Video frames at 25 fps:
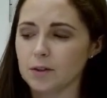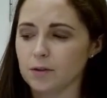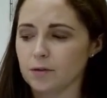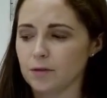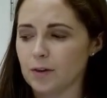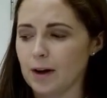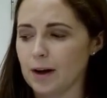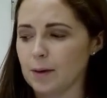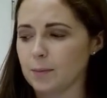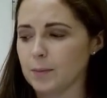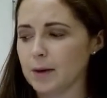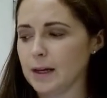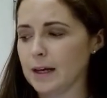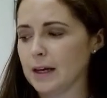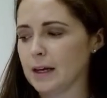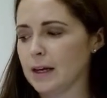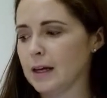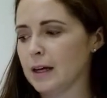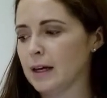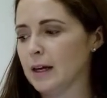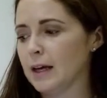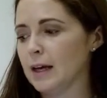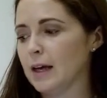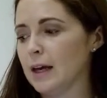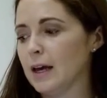or family.
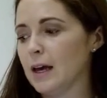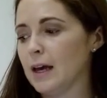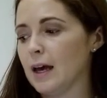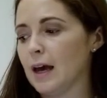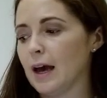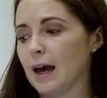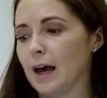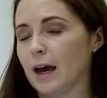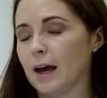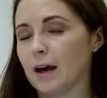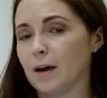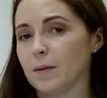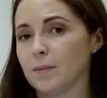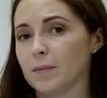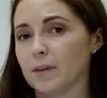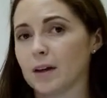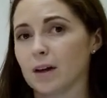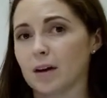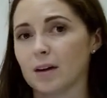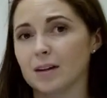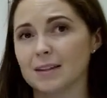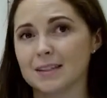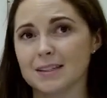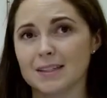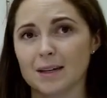The
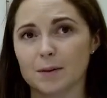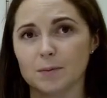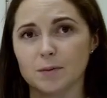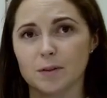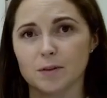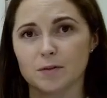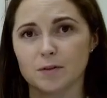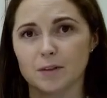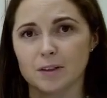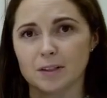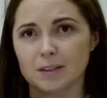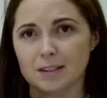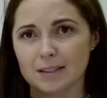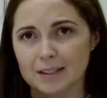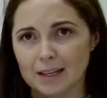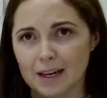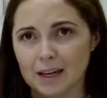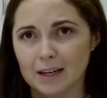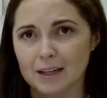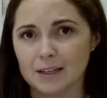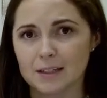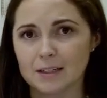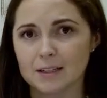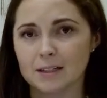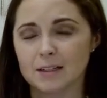concept of
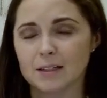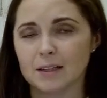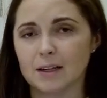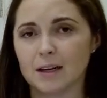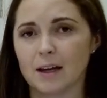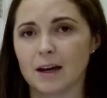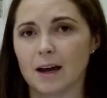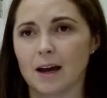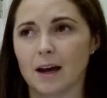consent.